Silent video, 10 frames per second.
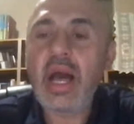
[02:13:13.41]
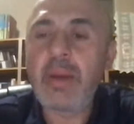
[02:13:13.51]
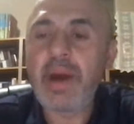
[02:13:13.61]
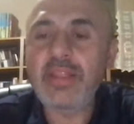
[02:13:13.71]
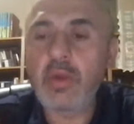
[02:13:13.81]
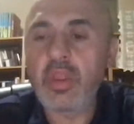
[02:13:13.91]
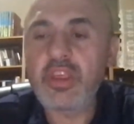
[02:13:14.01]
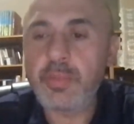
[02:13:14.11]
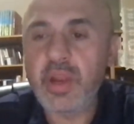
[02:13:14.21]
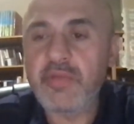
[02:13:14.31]
about the Holy
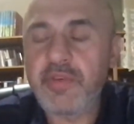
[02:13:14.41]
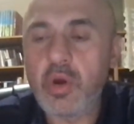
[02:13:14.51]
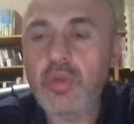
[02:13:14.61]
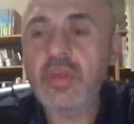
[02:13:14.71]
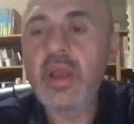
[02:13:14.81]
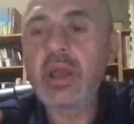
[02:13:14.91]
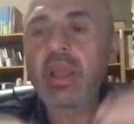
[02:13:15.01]
Spirit, folks.